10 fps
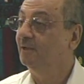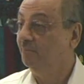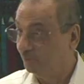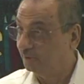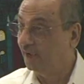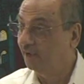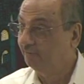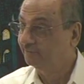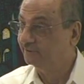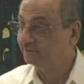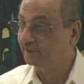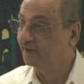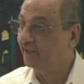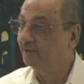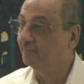Mudaf, Sister
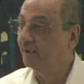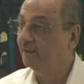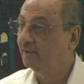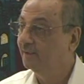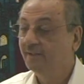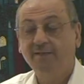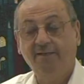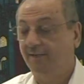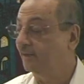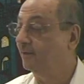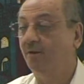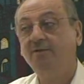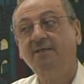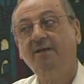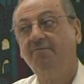Naima,
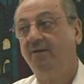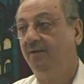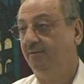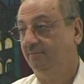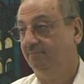cannot have al.